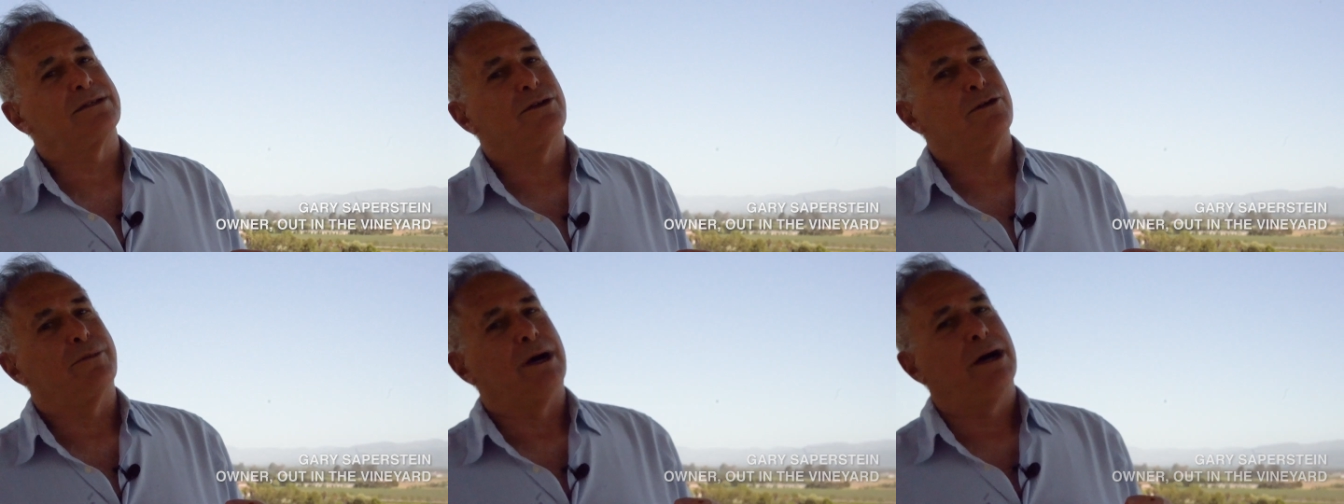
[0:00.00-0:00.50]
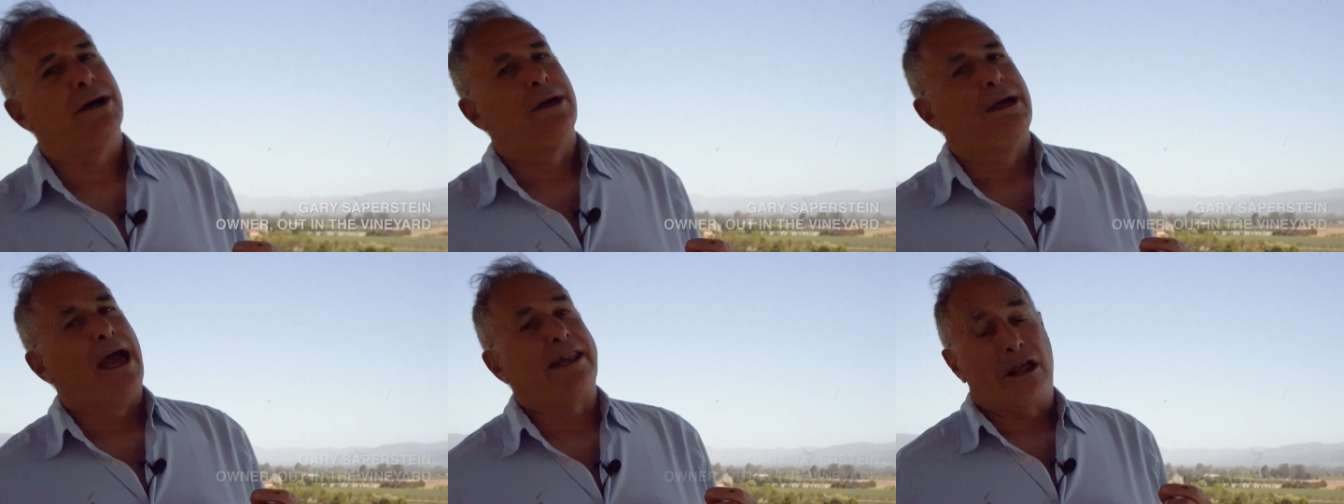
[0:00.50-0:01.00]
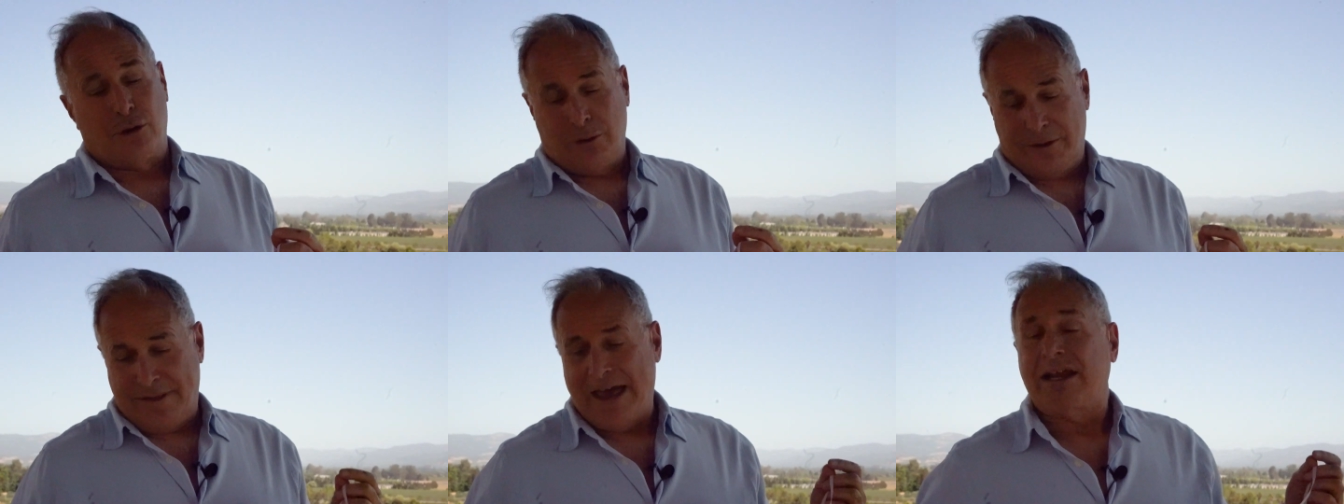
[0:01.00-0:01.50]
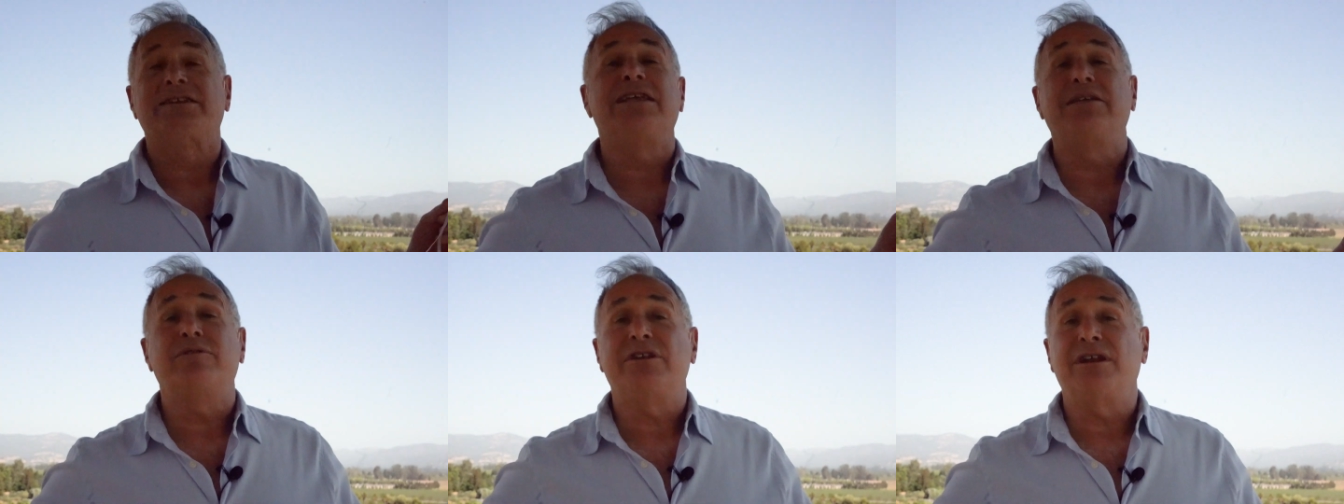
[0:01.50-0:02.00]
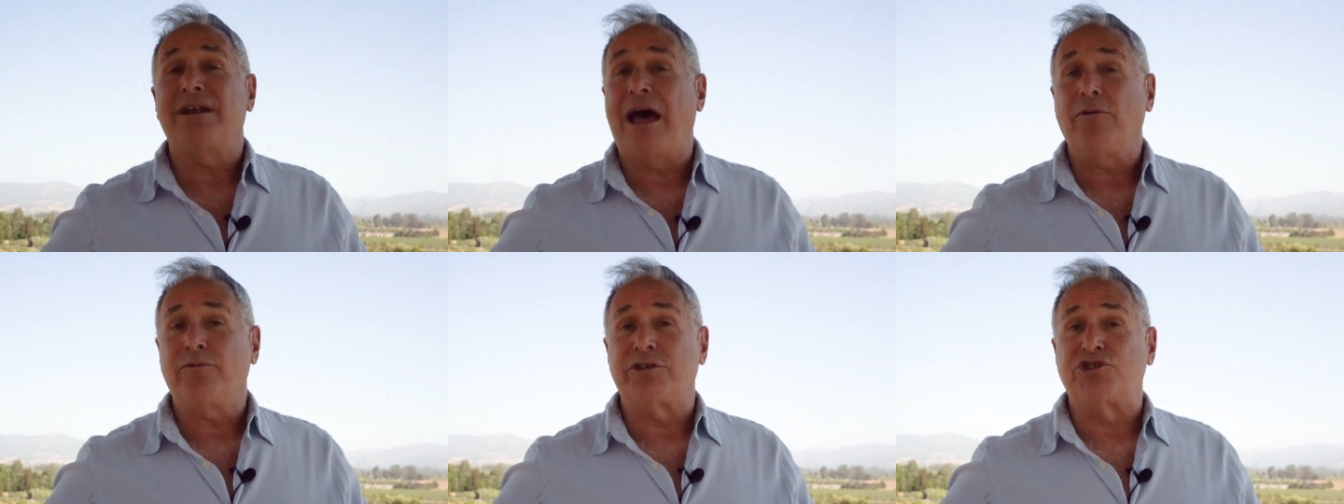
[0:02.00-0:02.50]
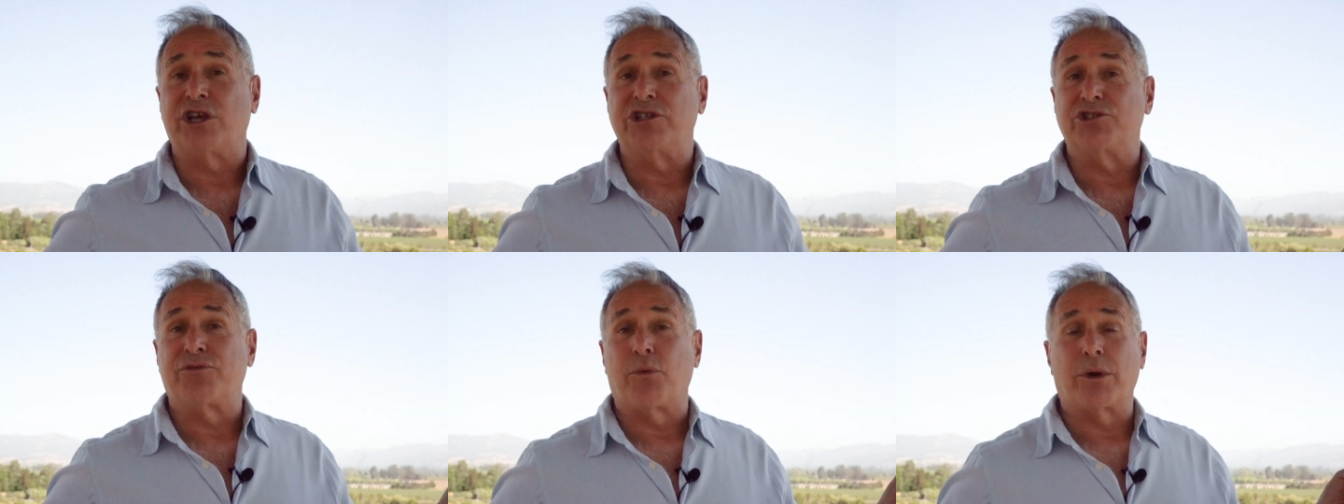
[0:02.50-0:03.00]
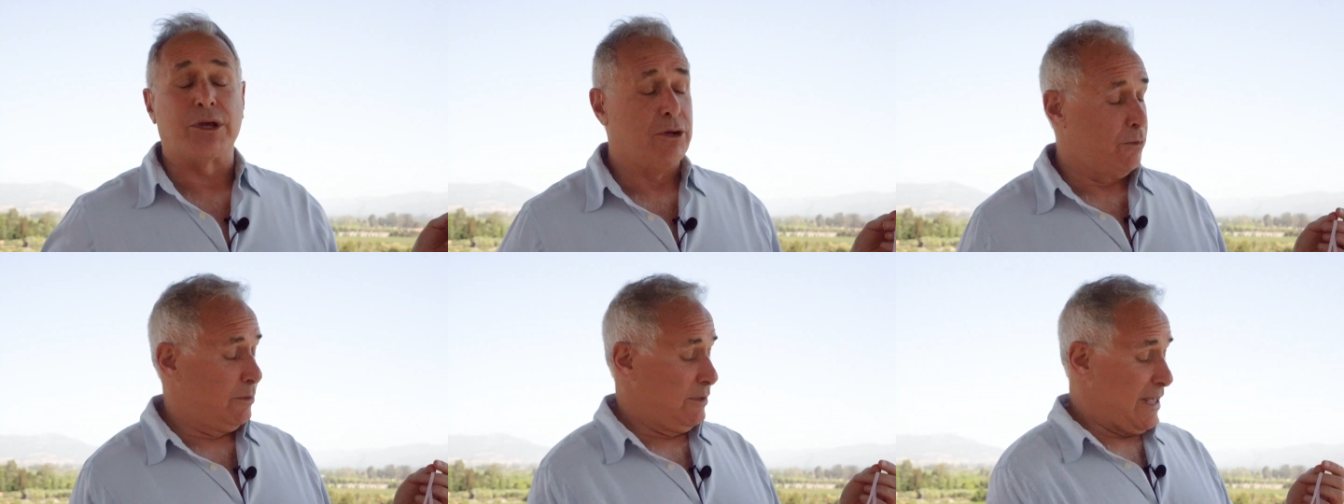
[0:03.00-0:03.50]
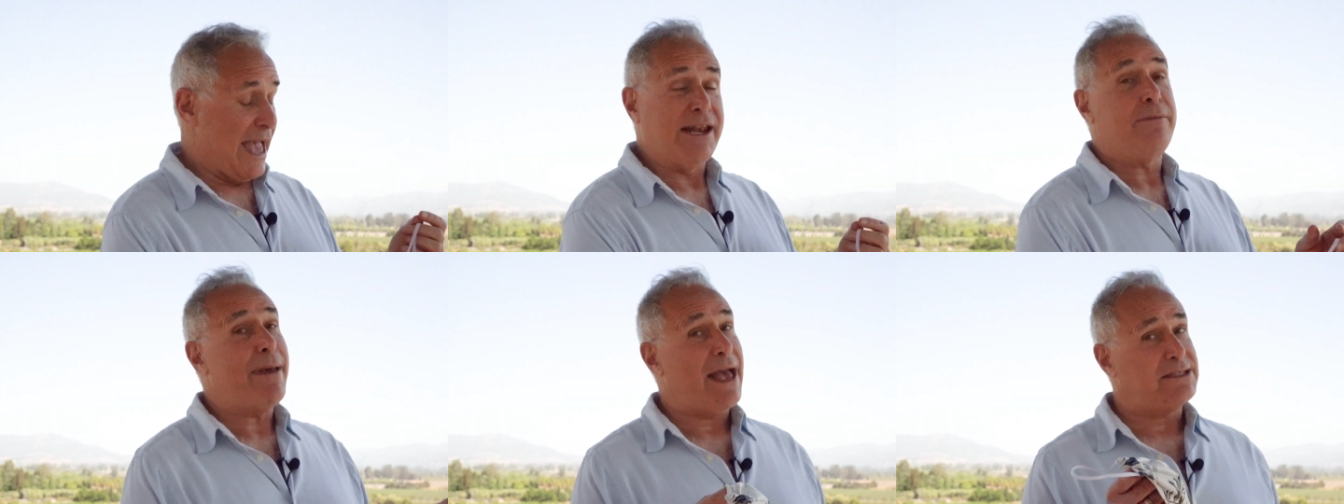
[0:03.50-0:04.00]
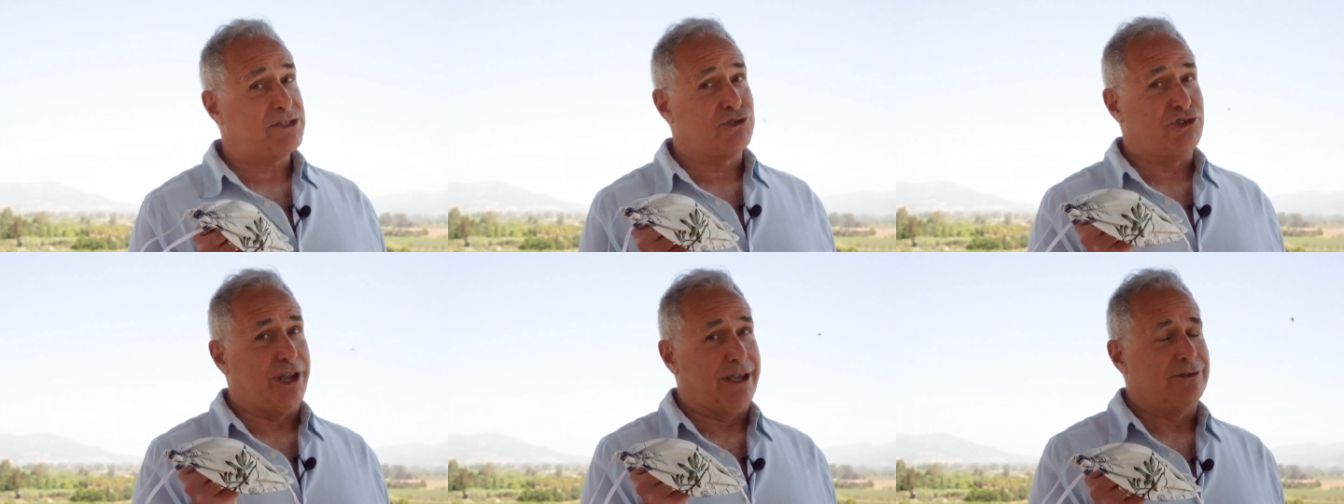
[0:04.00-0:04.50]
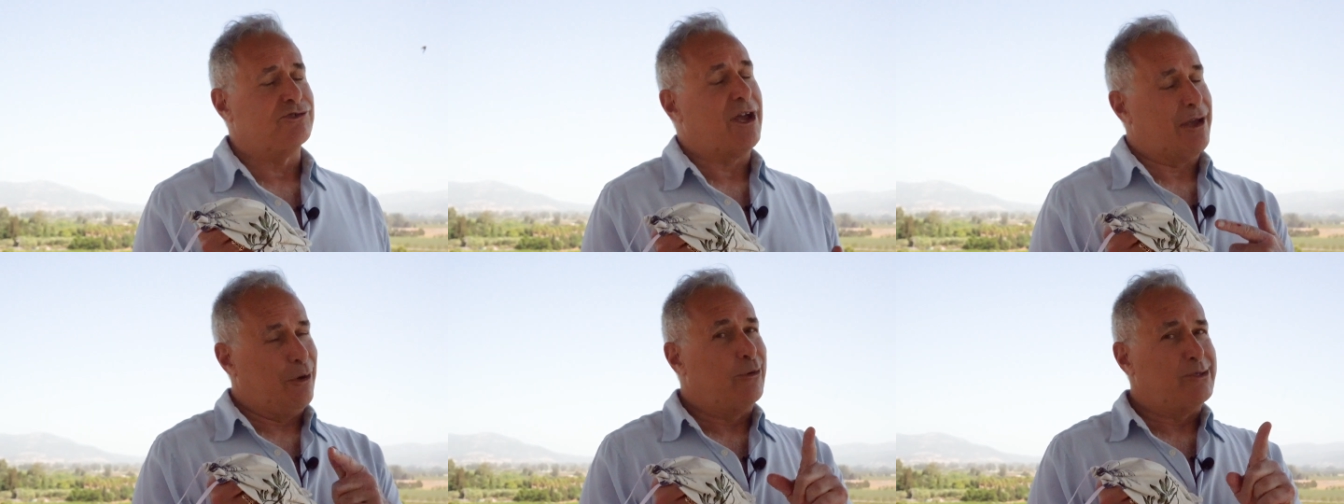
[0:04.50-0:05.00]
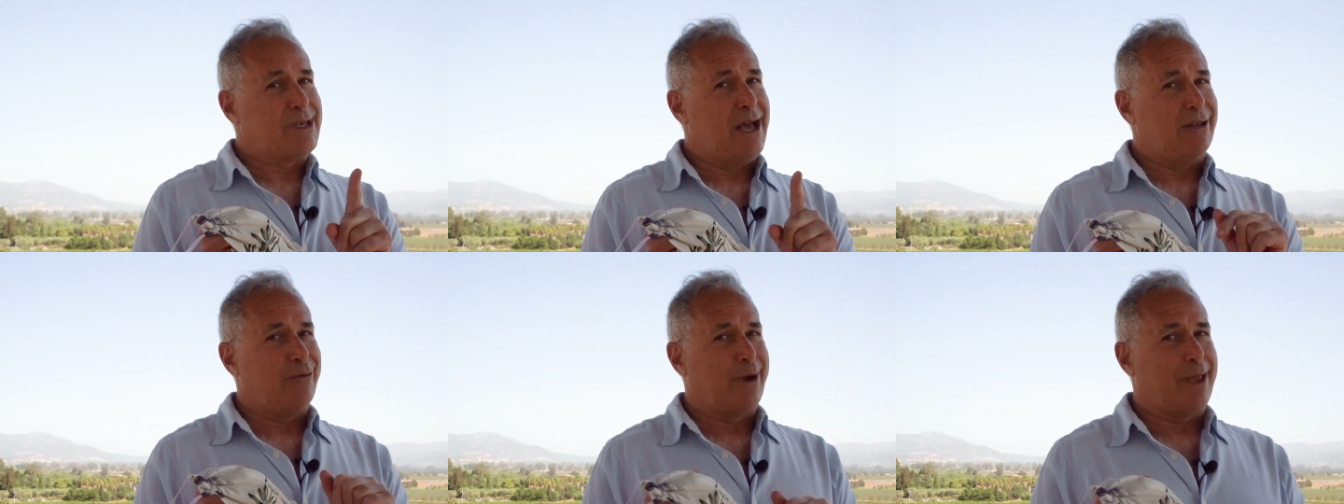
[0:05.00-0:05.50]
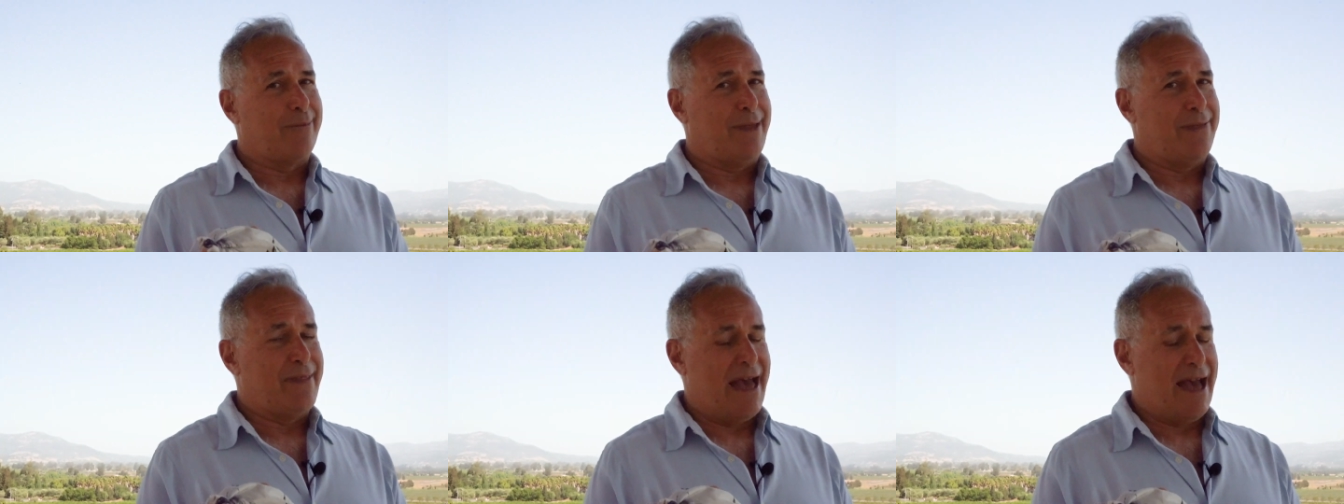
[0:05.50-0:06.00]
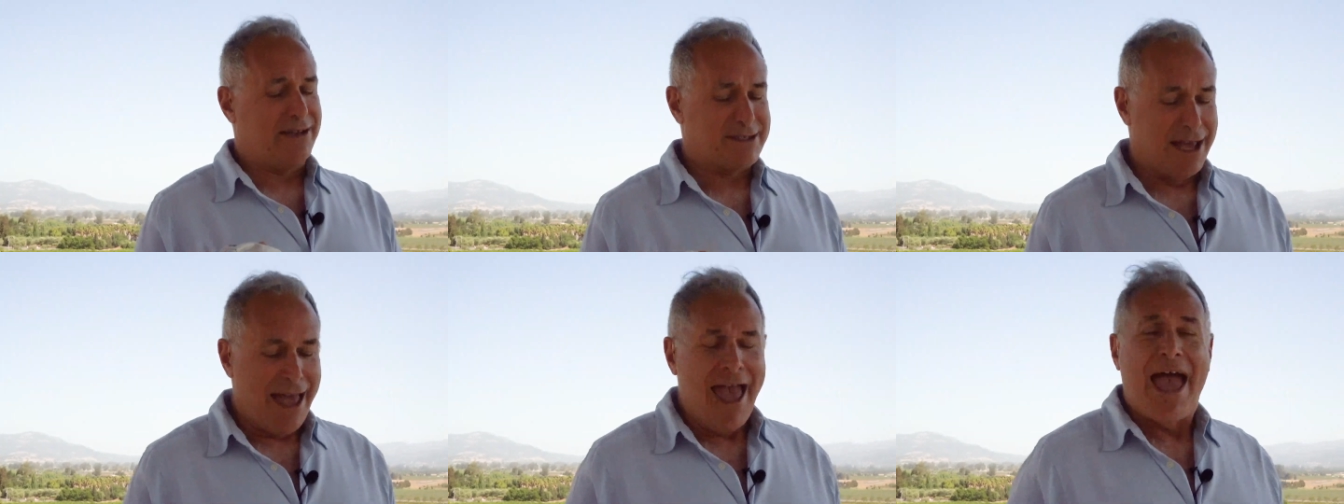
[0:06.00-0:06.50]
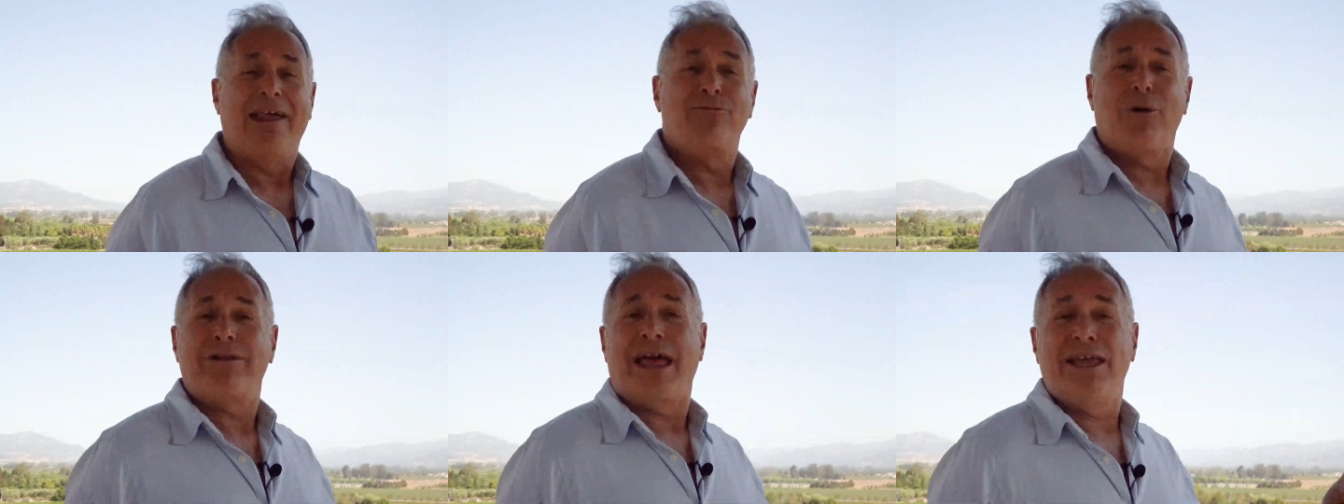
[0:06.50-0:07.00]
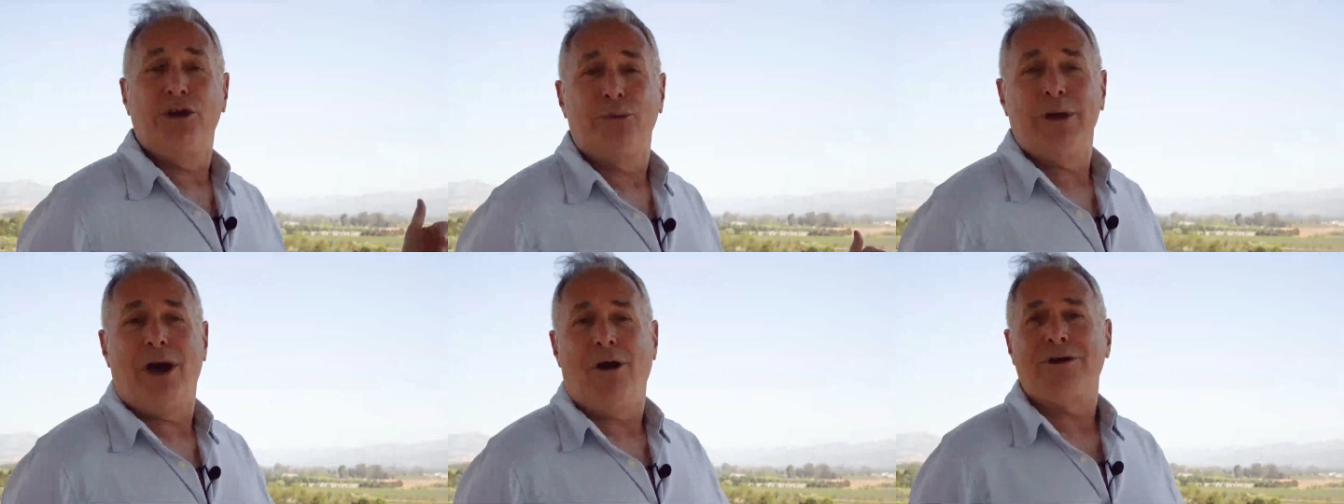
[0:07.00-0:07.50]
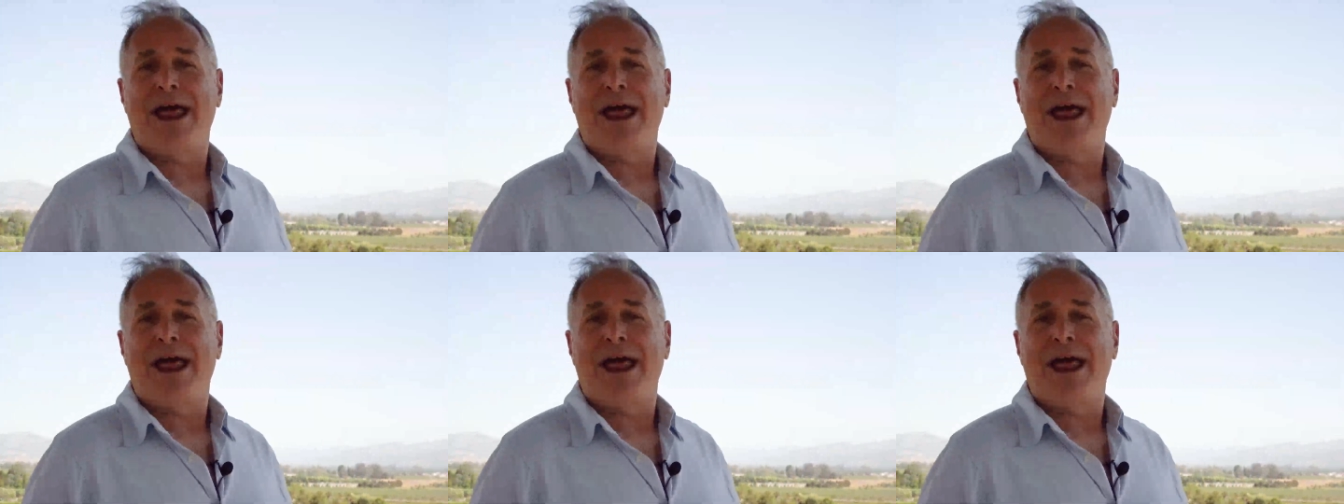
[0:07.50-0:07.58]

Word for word: Sonoma. And not only that, I even did an outfit change for you and a mask change. I always highly recommend that. And well, here we are